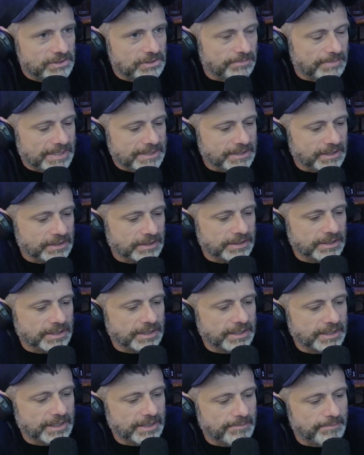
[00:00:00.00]
So basically, you're going
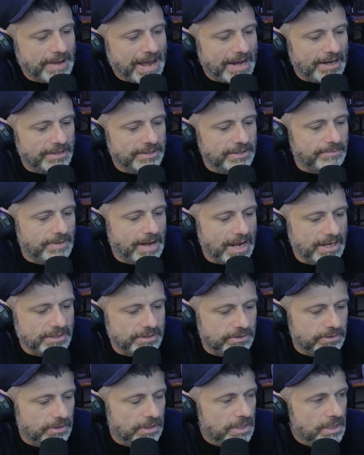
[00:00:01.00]
to get Battle in the
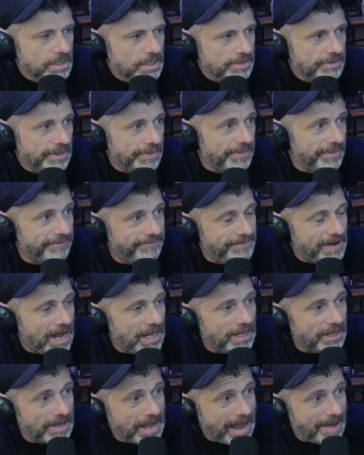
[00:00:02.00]
Bayou, then the
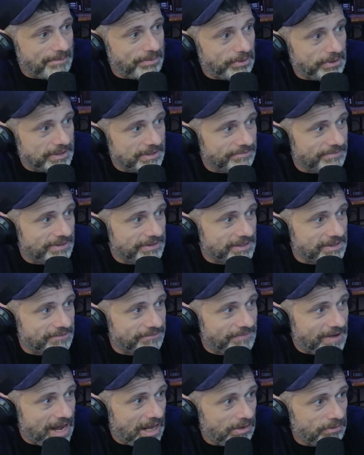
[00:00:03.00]
app-only event. Then the
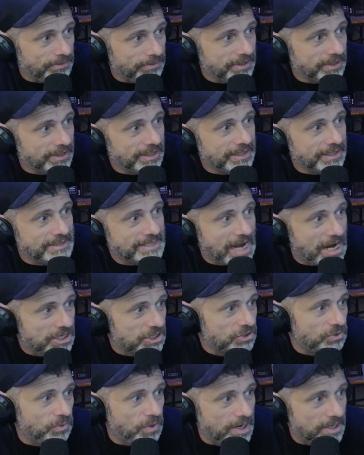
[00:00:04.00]
following week, you're going to get Down to
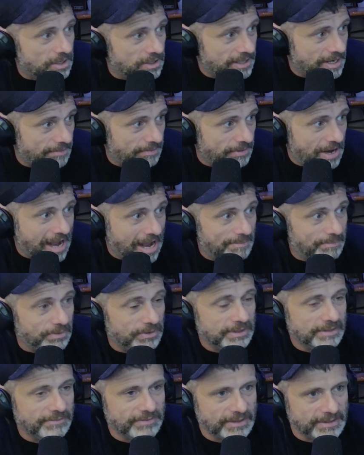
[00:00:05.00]
the Wire, another
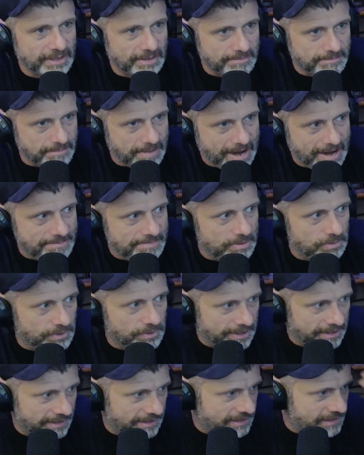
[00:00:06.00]
app-only event. Then maybe we're
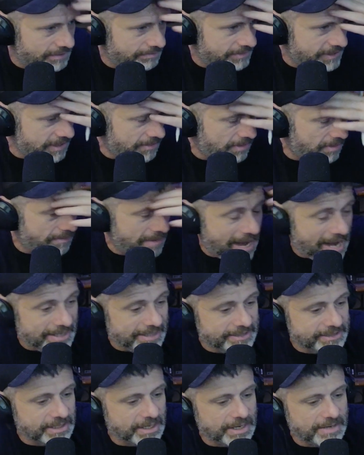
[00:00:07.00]
going to get some Summer
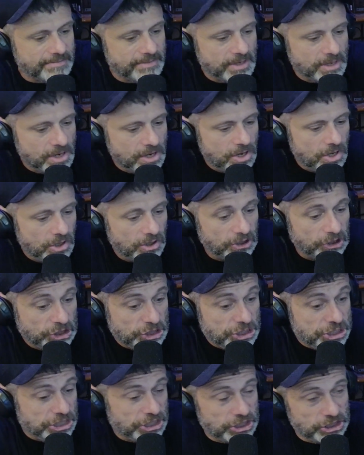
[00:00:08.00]
Madness hype
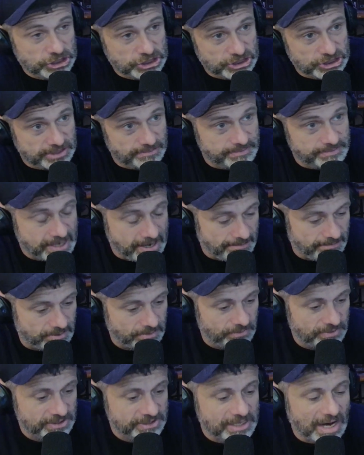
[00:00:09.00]
leading into September
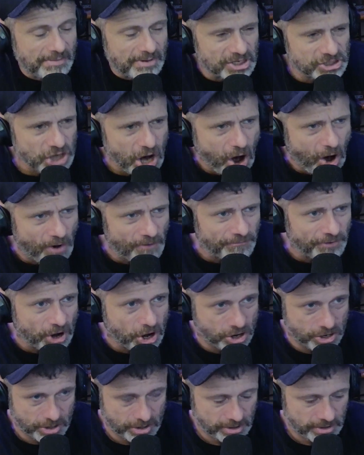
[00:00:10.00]
when summer's
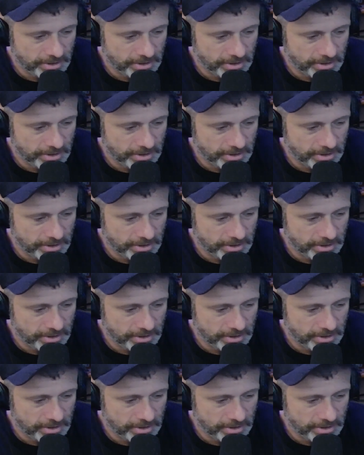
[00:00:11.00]
over.